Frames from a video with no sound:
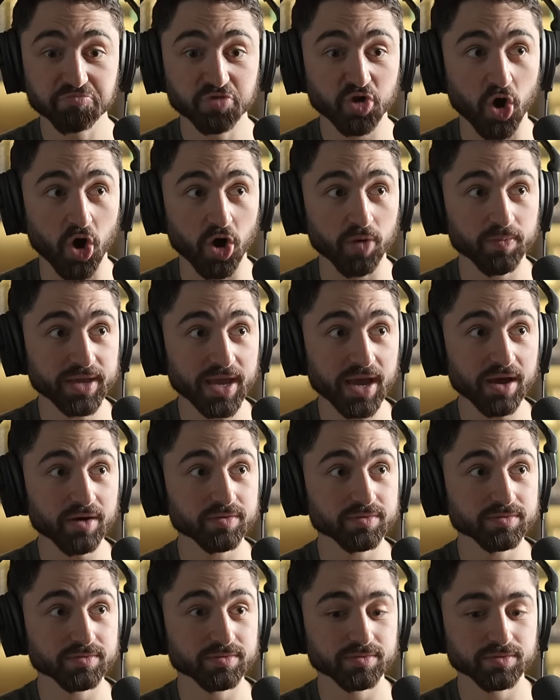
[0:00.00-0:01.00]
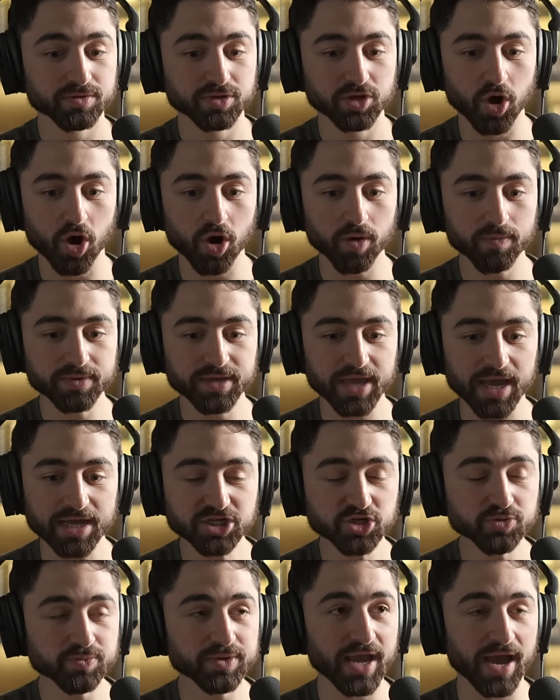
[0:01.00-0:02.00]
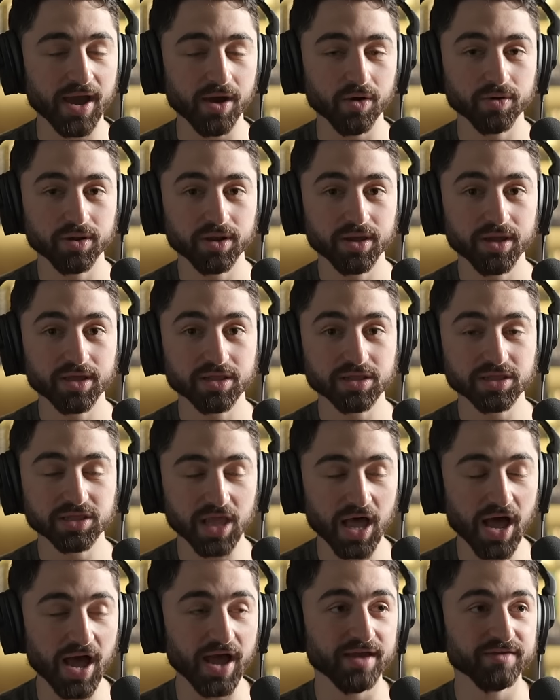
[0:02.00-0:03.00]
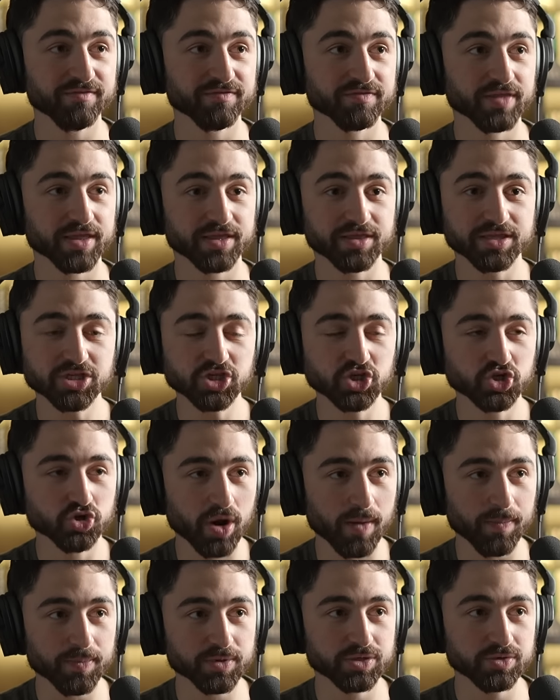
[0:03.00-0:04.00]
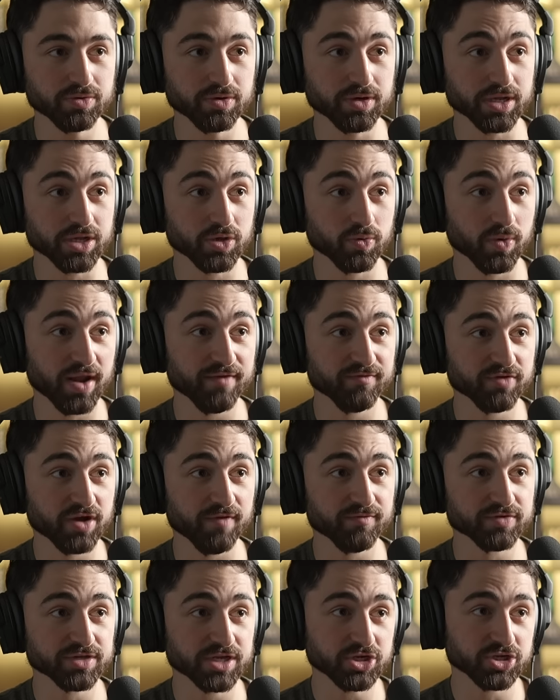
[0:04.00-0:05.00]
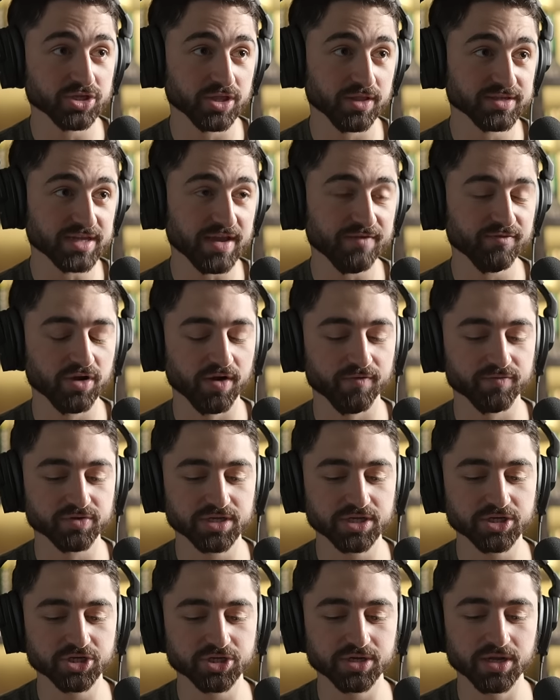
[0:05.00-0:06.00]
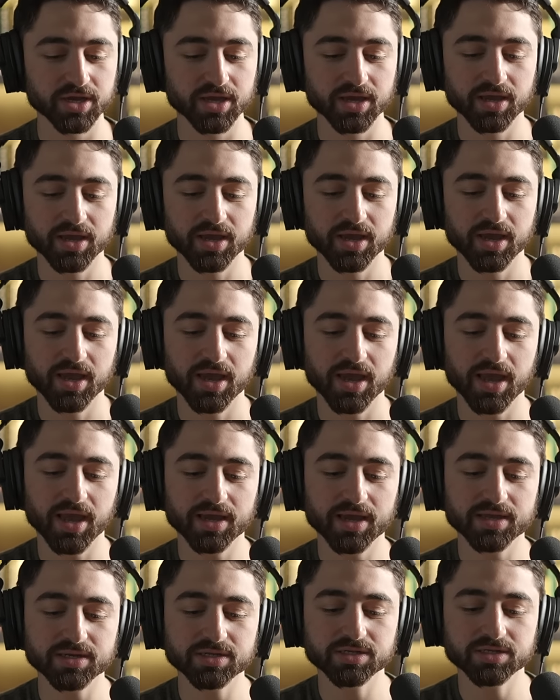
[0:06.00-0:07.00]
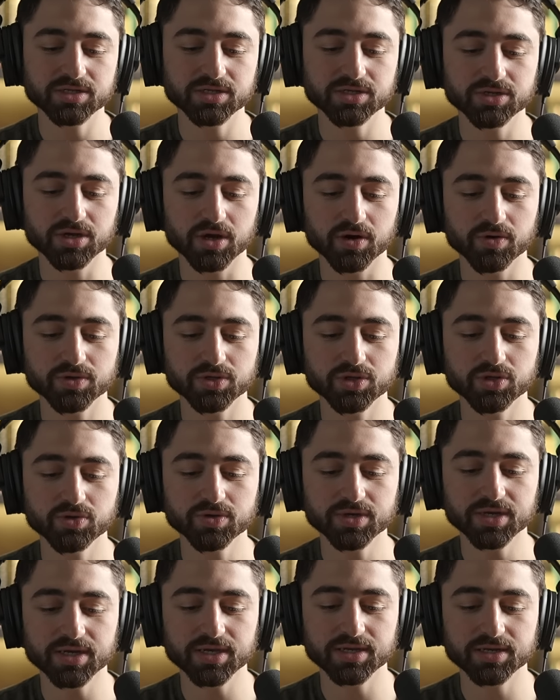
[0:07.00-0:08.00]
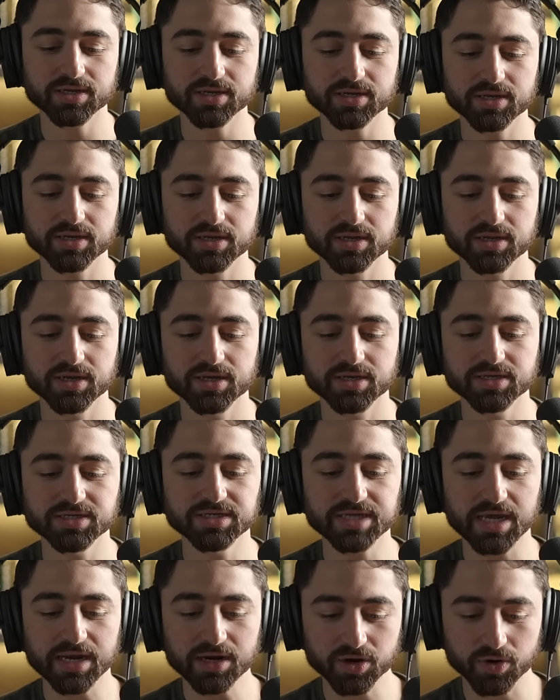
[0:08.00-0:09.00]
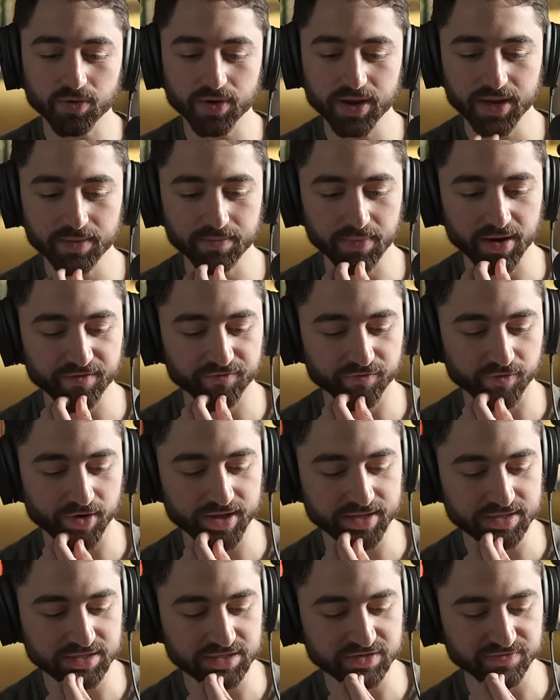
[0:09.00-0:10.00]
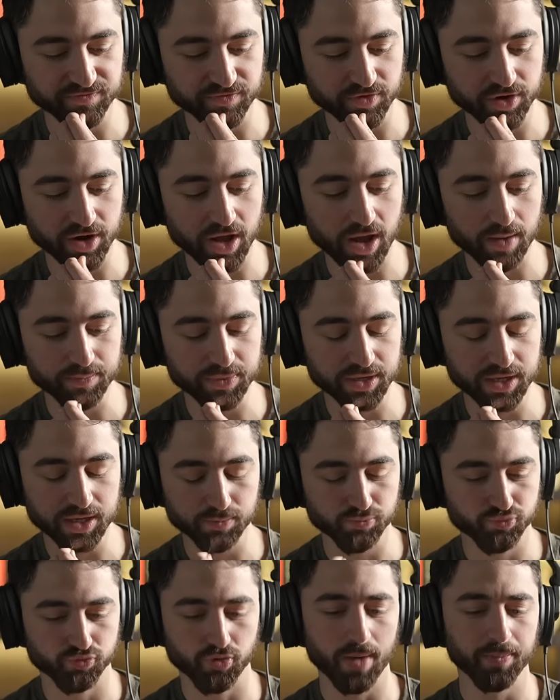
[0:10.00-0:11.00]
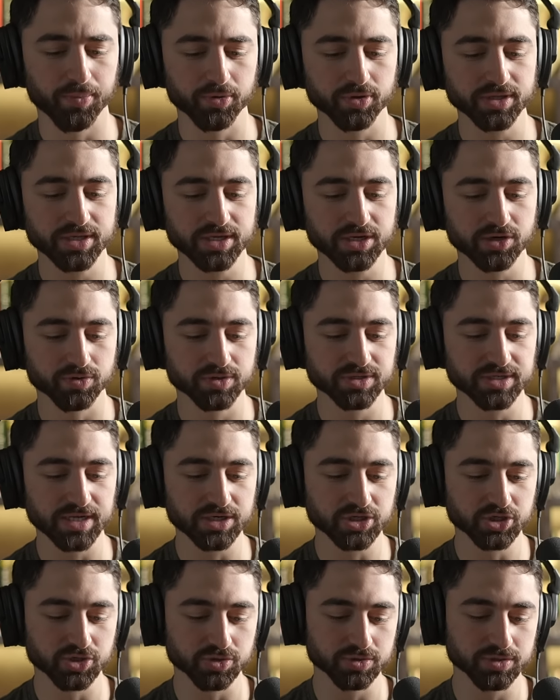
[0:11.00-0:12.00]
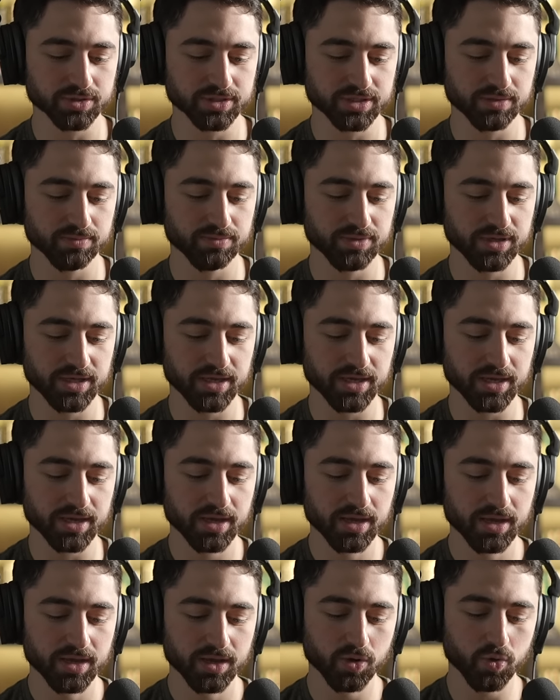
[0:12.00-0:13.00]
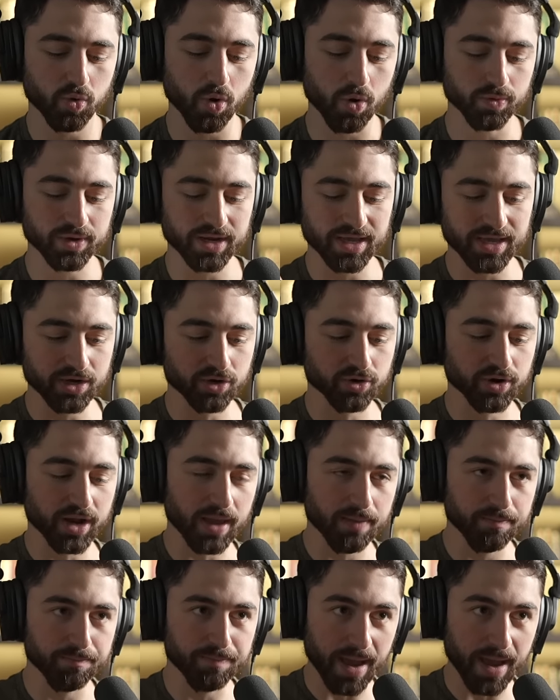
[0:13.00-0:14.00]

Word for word: call me out. Call catch me out live. Like this is your opportunity. You want to have a conversation, then let's have a conversation. And, you know, you can denigrate my friends for not being properly credentialed and being quote internet